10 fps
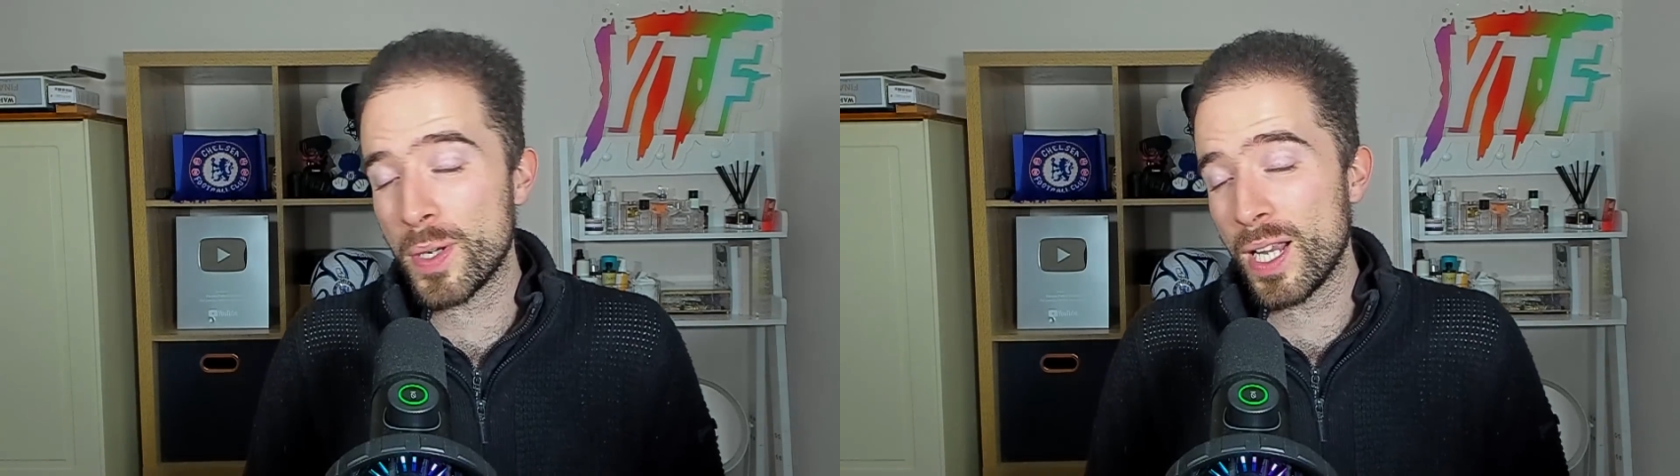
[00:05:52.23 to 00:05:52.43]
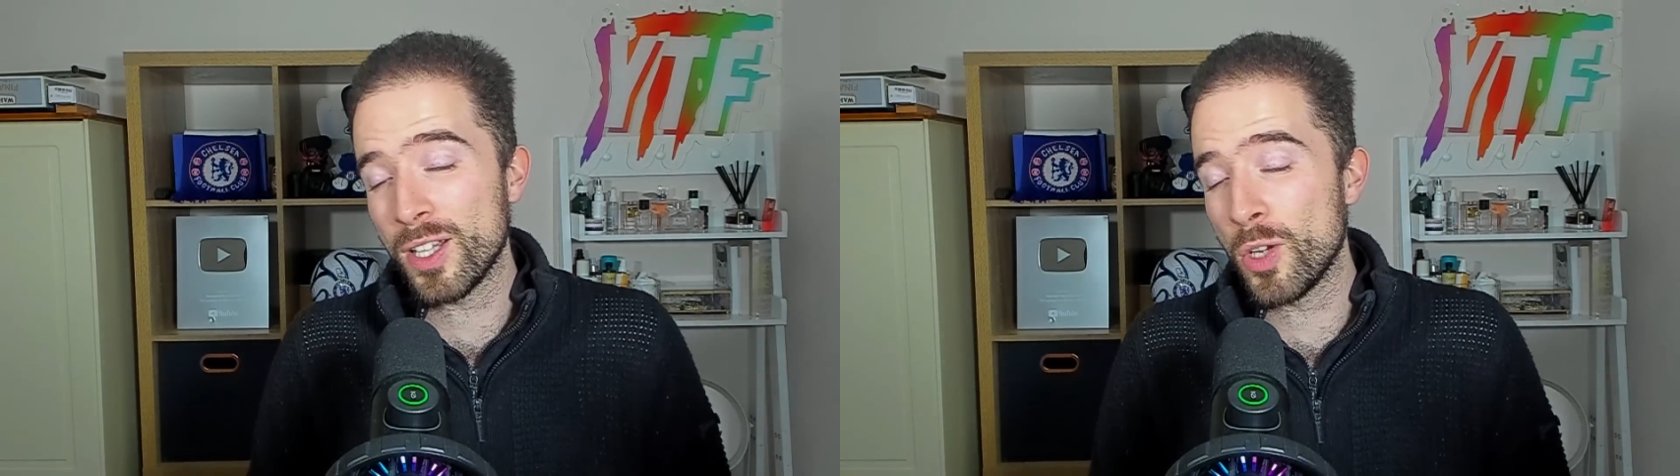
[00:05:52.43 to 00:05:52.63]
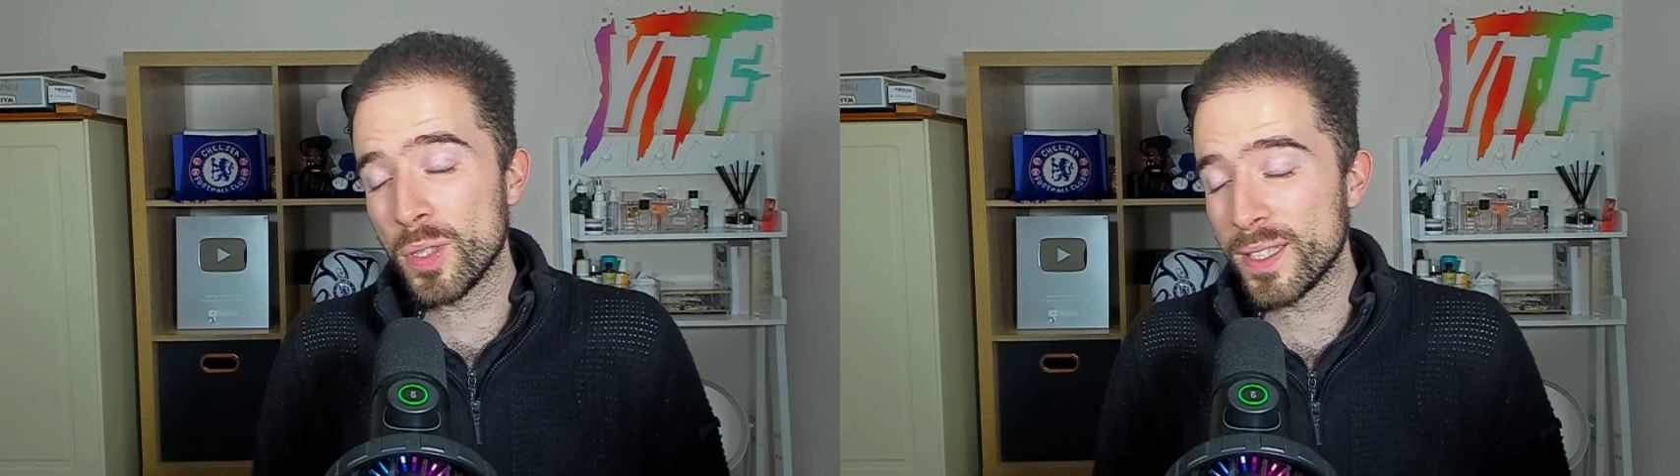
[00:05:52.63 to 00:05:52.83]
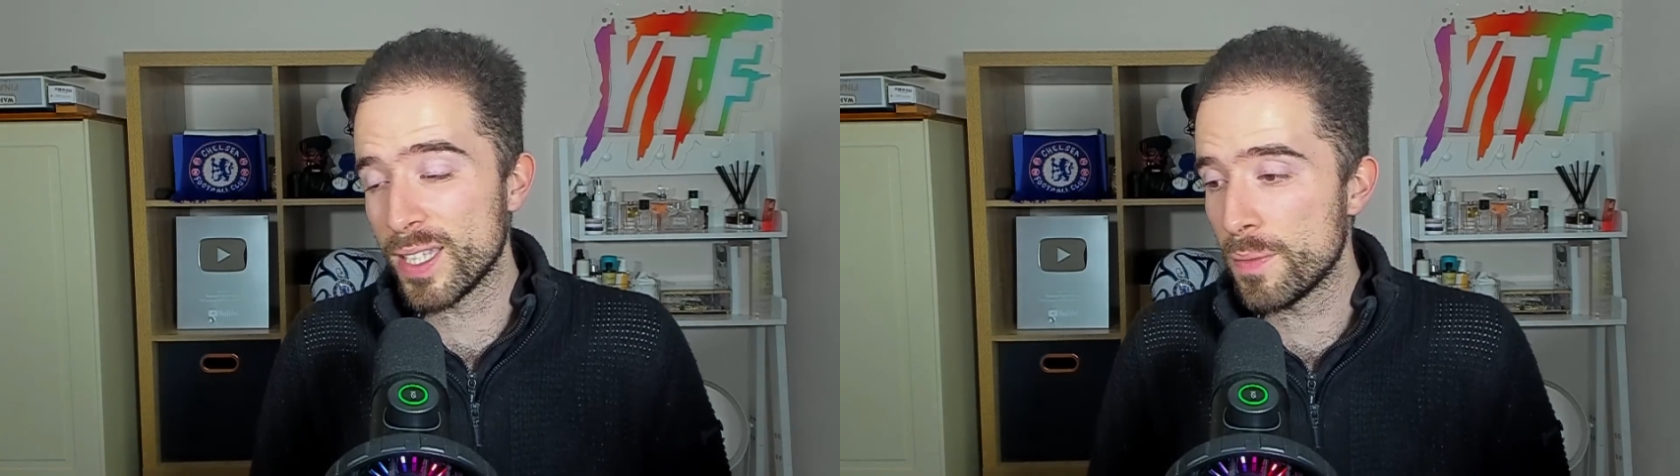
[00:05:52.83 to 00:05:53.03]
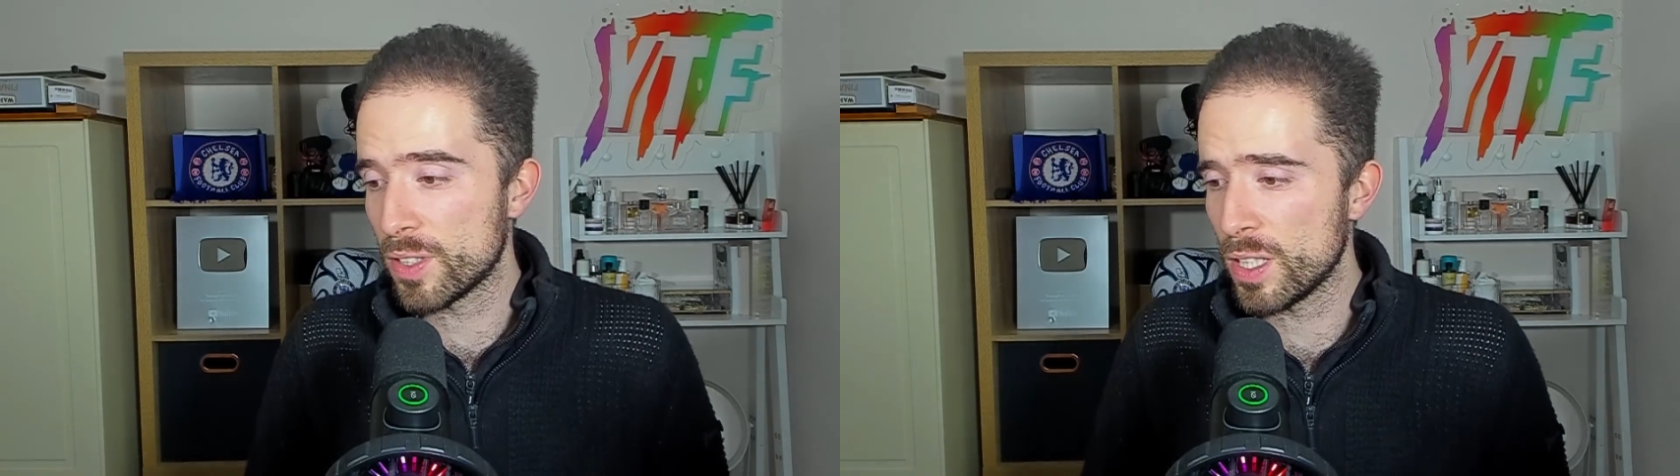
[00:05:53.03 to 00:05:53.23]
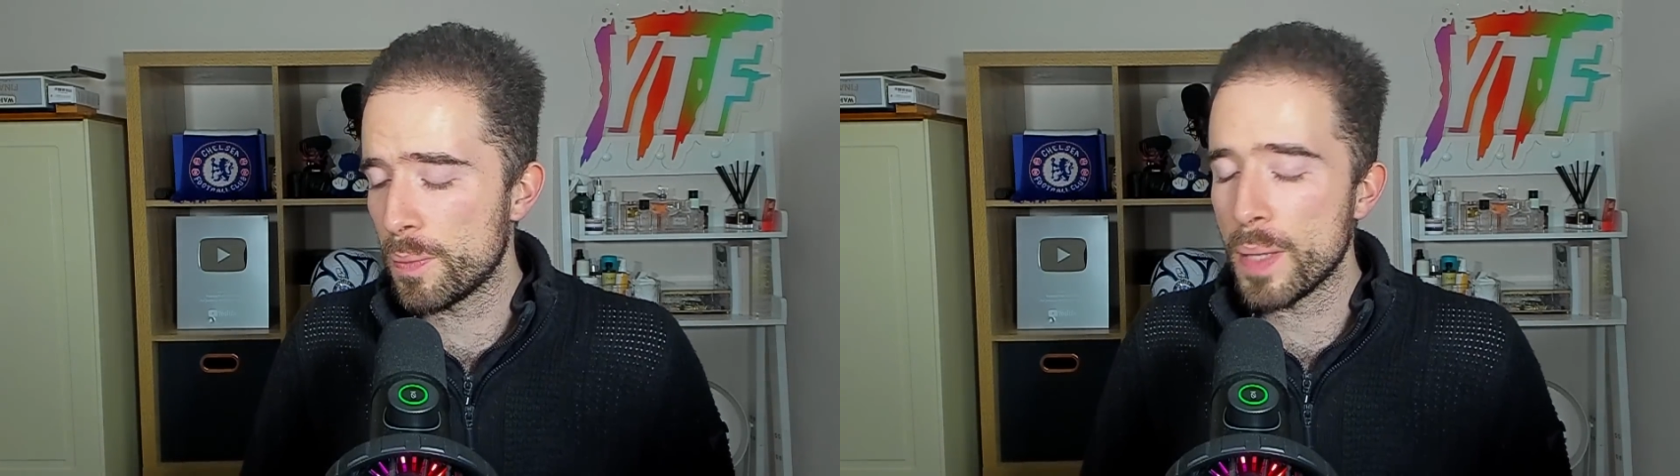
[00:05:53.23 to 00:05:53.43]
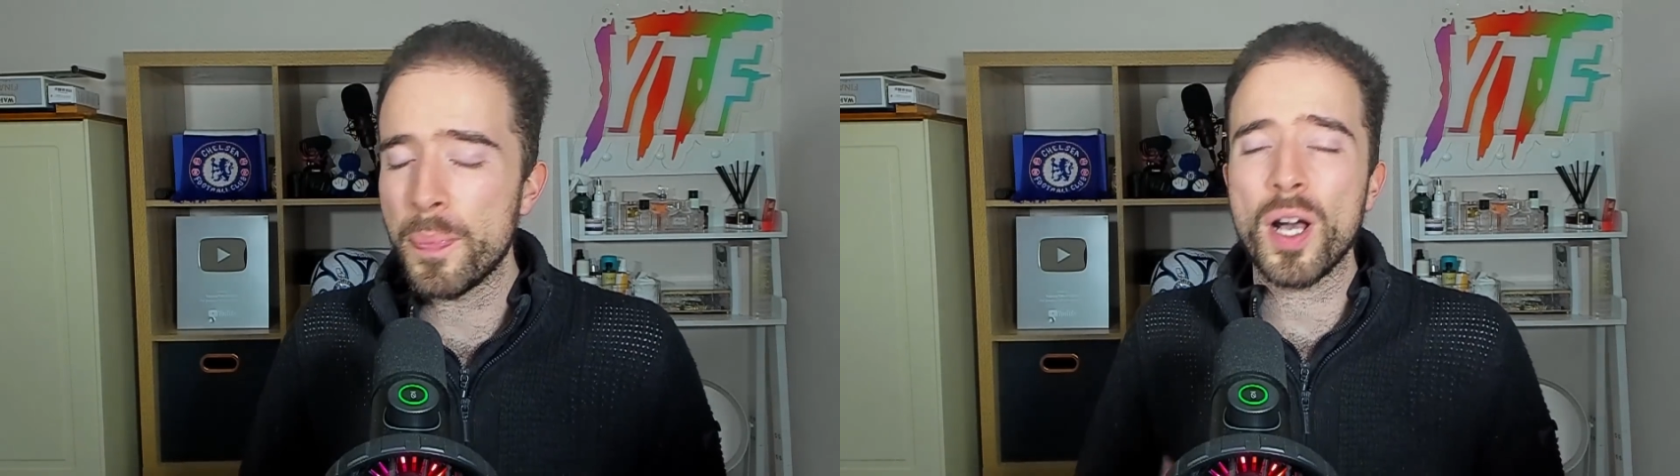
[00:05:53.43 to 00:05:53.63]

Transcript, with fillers: We kind of know what the team's going to be.